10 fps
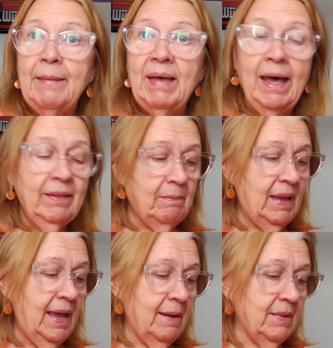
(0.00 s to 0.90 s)

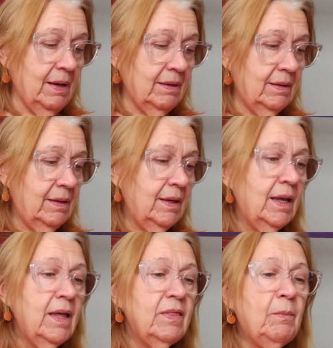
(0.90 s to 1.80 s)
Alabama,
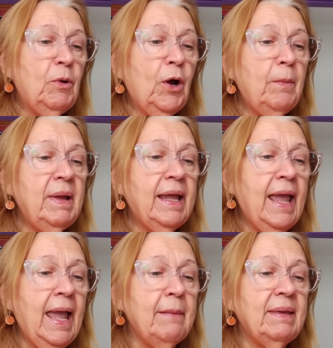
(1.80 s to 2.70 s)
the
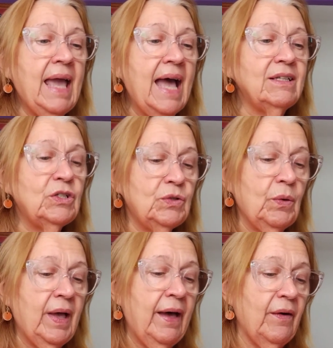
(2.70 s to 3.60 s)
Birmingham
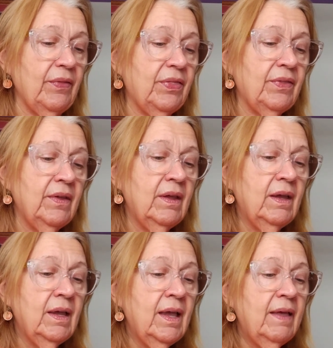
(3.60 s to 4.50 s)
Gastrohealth,
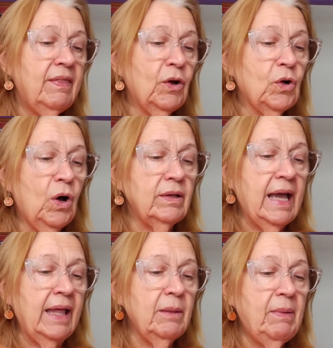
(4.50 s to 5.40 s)
they're called
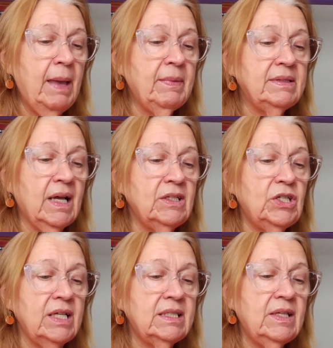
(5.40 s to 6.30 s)
Alabama
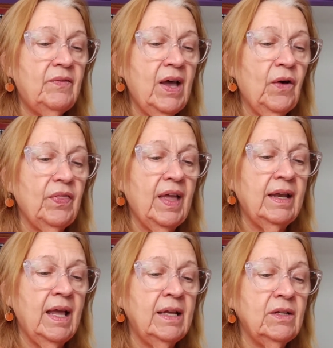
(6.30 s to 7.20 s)
Digestive Health
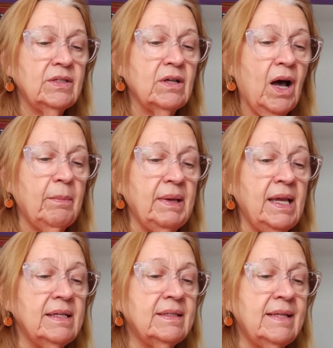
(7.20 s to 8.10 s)
and
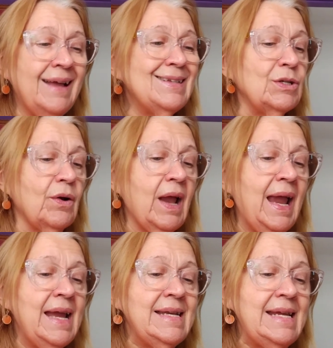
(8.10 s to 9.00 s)
Endoscopy Center,
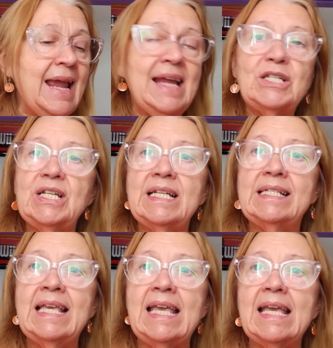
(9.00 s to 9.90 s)

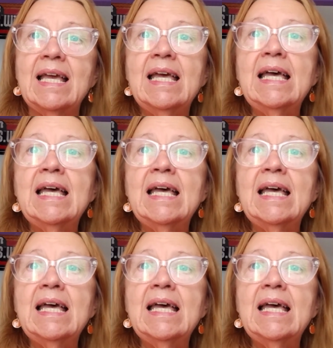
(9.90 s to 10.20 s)
ADHEC,